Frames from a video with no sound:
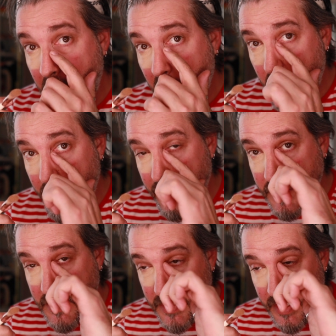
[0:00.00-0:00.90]
where the
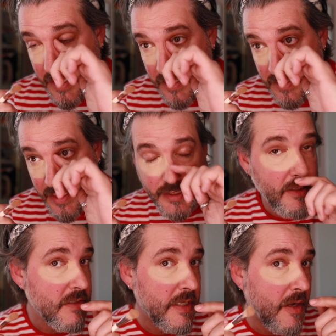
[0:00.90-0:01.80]
skin is like,
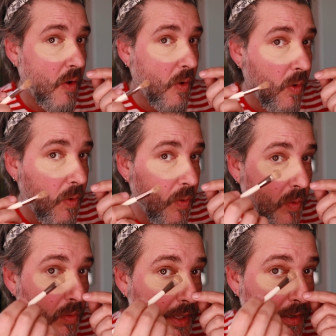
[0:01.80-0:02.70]
there's like a
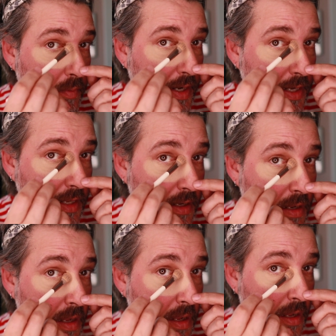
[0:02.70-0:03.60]
hole like right in
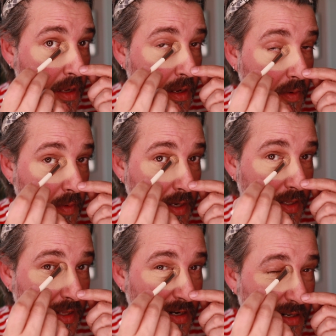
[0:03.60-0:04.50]

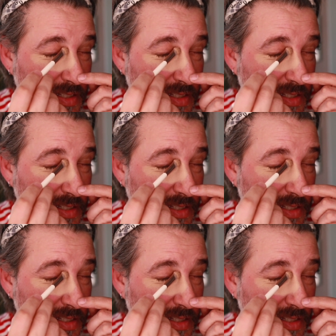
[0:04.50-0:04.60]
there.